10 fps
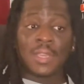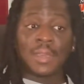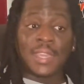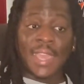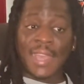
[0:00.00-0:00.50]

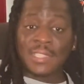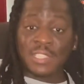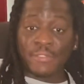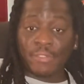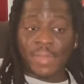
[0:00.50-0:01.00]
He has this
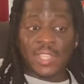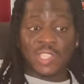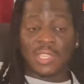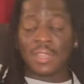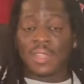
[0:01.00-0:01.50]

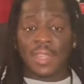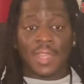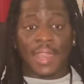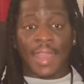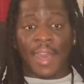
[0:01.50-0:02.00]
information.
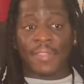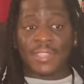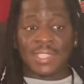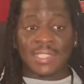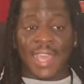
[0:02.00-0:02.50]
Now these
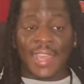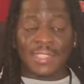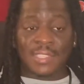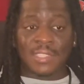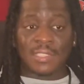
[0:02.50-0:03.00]

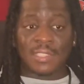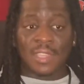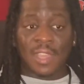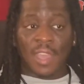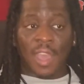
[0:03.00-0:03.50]
assassins
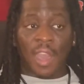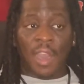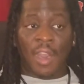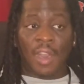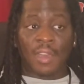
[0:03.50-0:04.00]

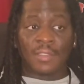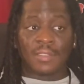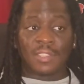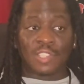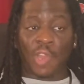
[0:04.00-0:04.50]

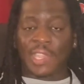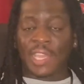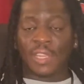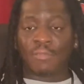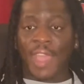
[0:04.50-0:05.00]
start
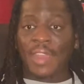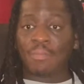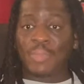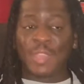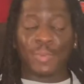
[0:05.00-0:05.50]
killing random
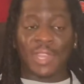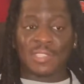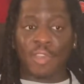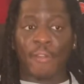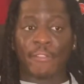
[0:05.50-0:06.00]
people that
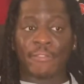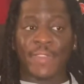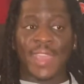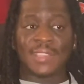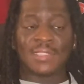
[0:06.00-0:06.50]
saw their
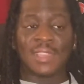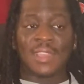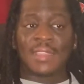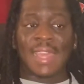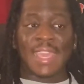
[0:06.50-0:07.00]
face.
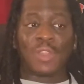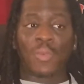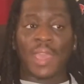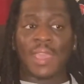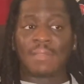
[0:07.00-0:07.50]
They get
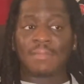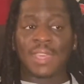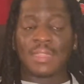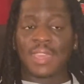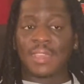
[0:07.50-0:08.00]
away. They
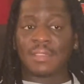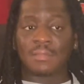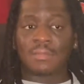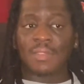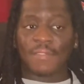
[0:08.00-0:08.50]
think
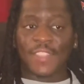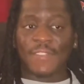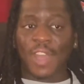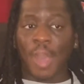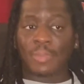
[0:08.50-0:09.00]
they've
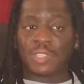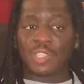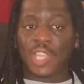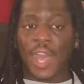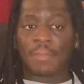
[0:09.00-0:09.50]
accomplished the
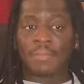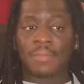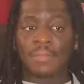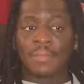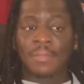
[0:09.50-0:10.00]
job.
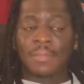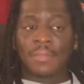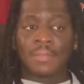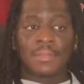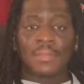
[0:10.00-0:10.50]

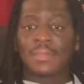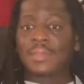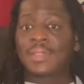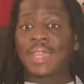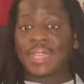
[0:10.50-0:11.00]

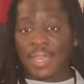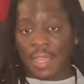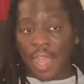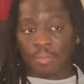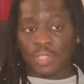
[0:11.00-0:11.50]
They didn't
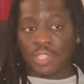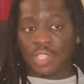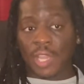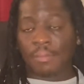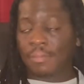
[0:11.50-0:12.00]
accomplish the
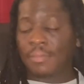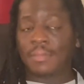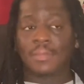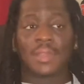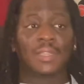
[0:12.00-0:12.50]
job.
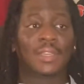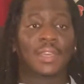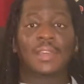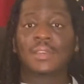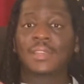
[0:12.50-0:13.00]

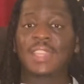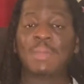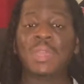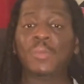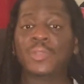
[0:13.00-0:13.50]
They
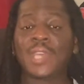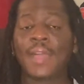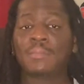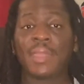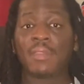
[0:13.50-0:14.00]
meet up with
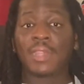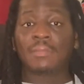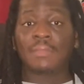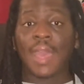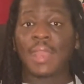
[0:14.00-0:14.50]
Tyler Perry
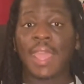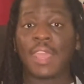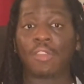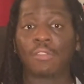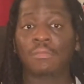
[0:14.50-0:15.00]
at a hangar.